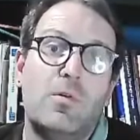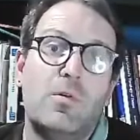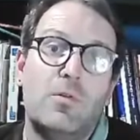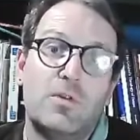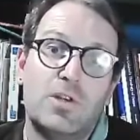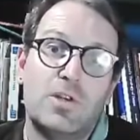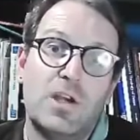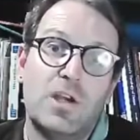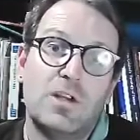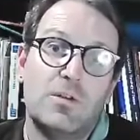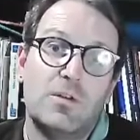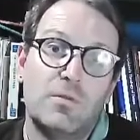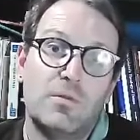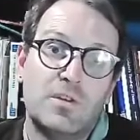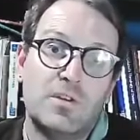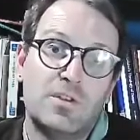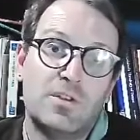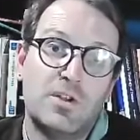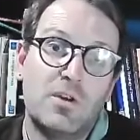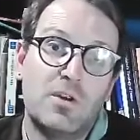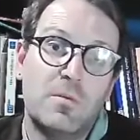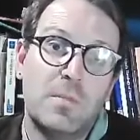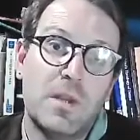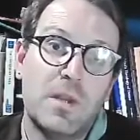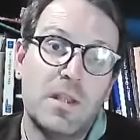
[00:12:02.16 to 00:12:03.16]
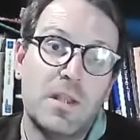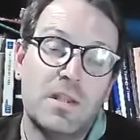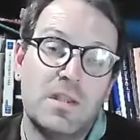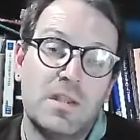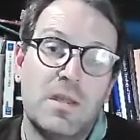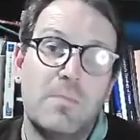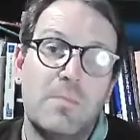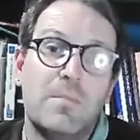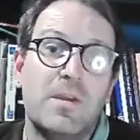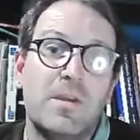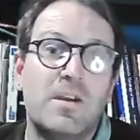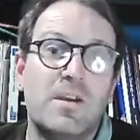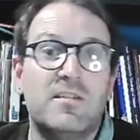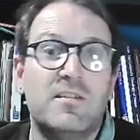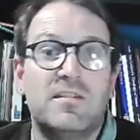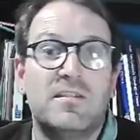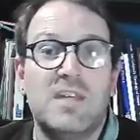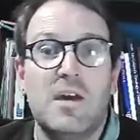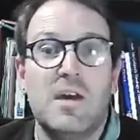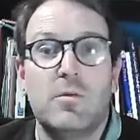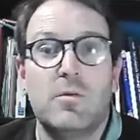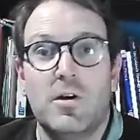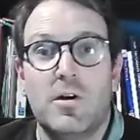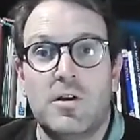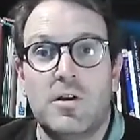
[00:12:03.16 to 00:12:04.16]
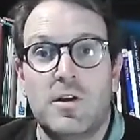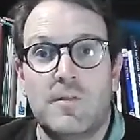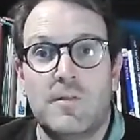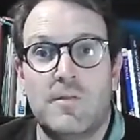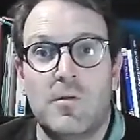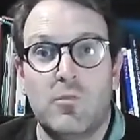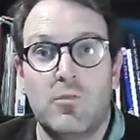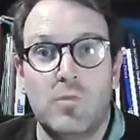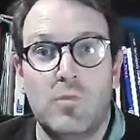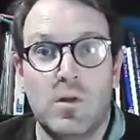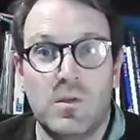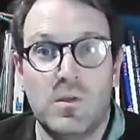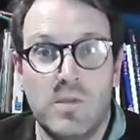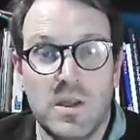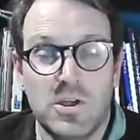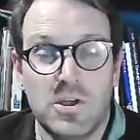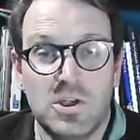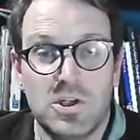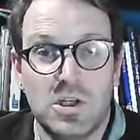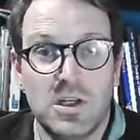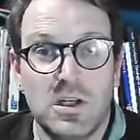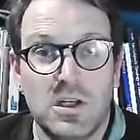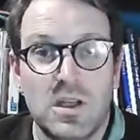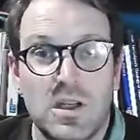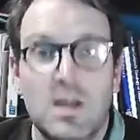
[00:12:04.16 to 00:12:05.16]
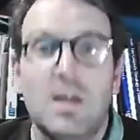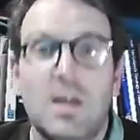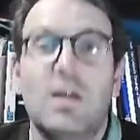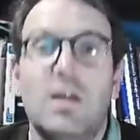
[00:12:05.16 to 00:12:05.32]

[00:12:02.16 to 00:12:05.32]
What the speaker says: or try to exterminate them because they were a different religion.